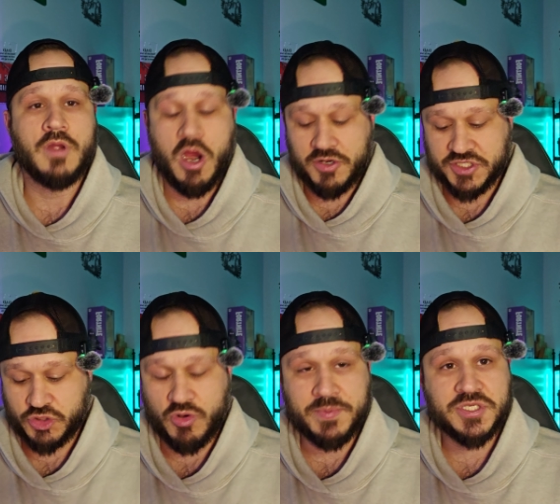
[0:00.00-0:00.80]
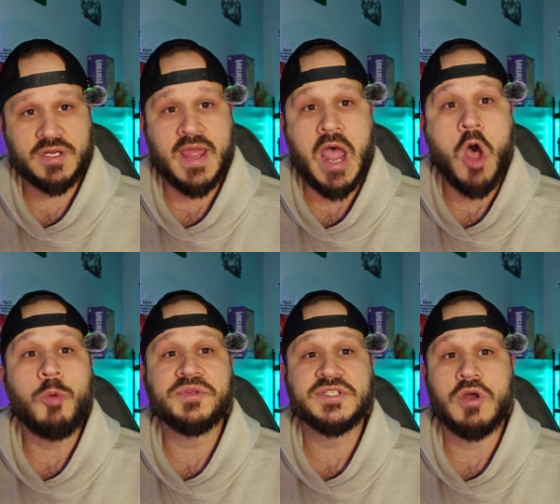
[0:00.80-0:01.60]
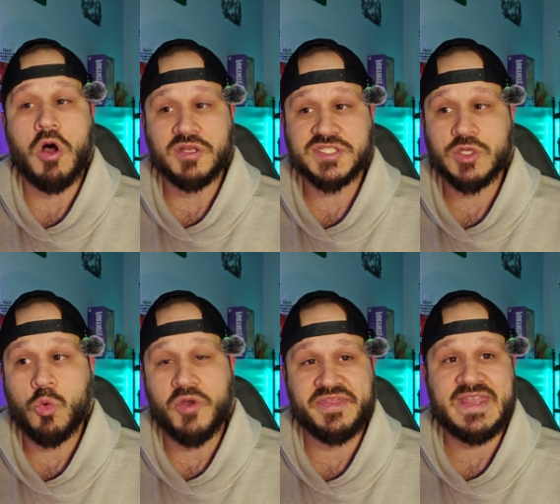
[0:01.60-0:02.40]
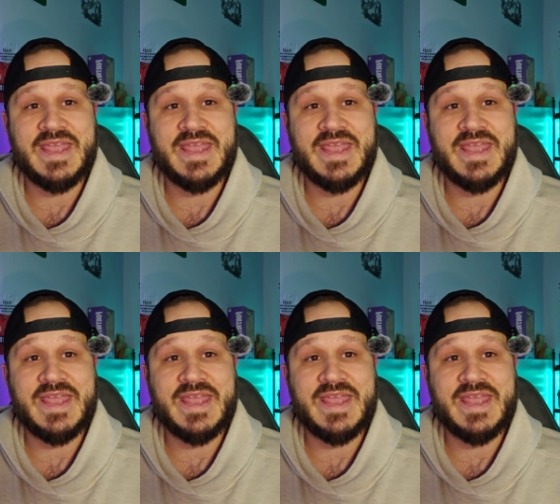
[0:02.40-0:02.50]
Our description helps also with the